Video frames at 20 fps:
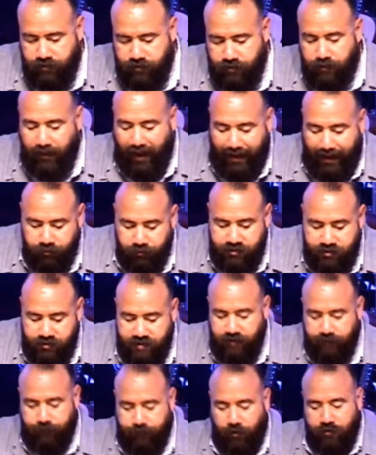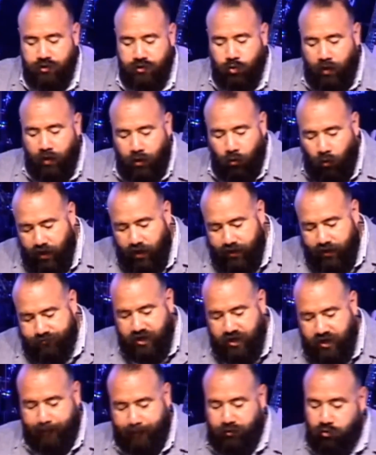The Bible says in verse 21 of
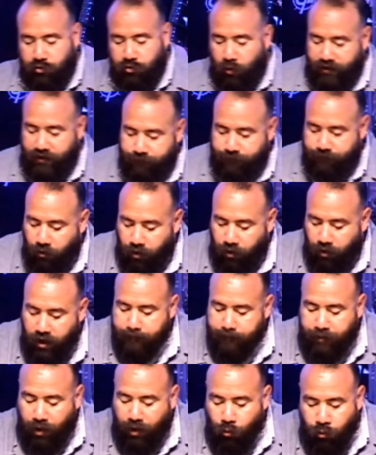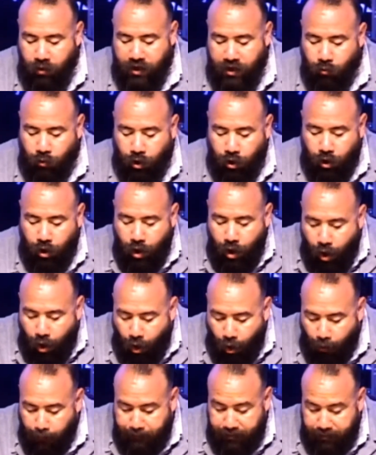chapter 24, but we were
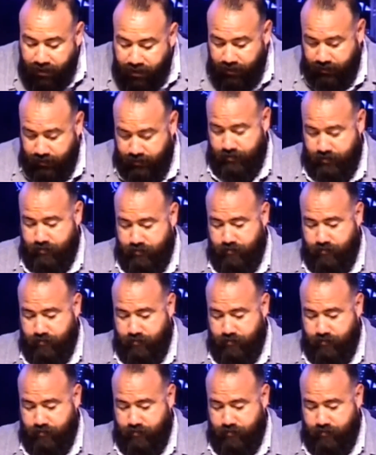hoping